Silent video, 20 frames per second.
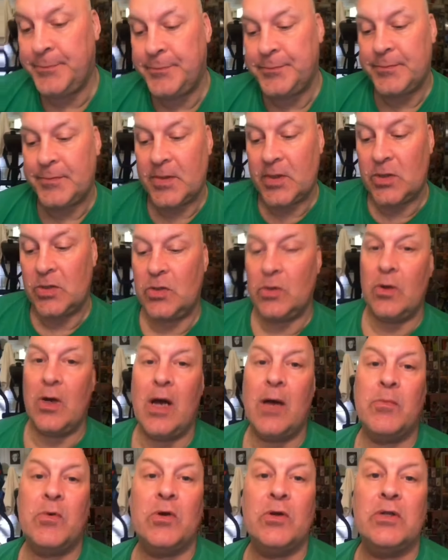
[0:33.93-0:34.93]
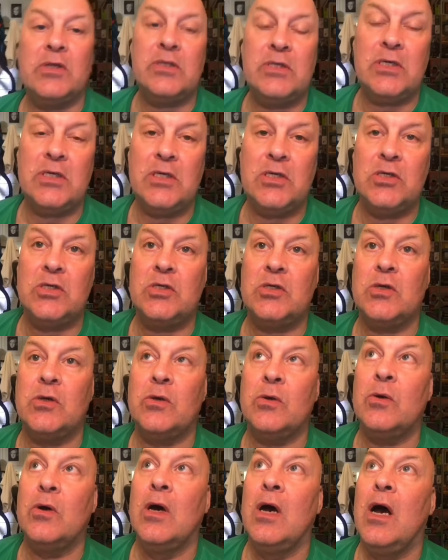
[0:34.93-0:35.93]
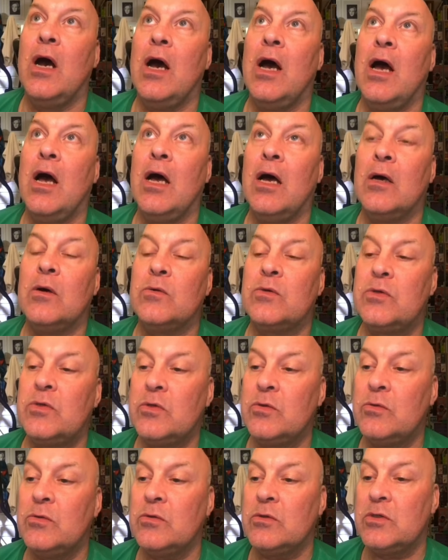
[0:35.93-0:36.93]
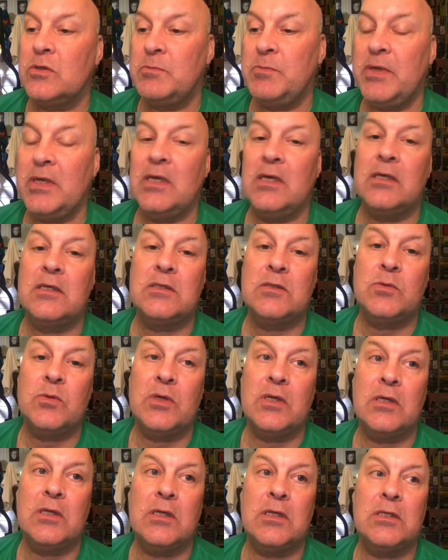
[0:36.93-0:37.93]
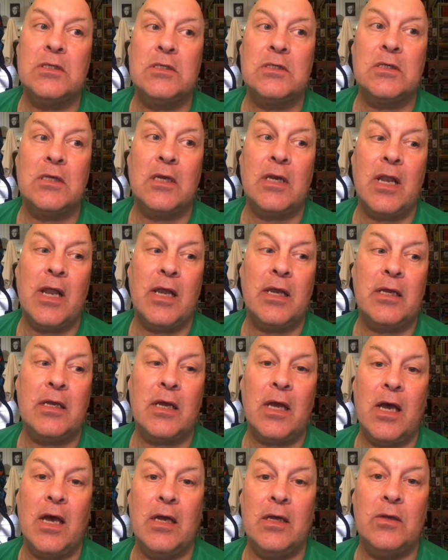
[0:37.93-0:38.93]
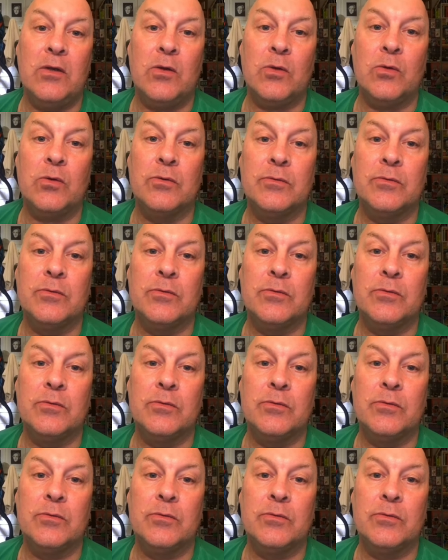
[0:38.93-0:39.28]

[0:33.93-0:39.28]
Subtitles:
So I'm gonna teach you how to speak Swedish like I do.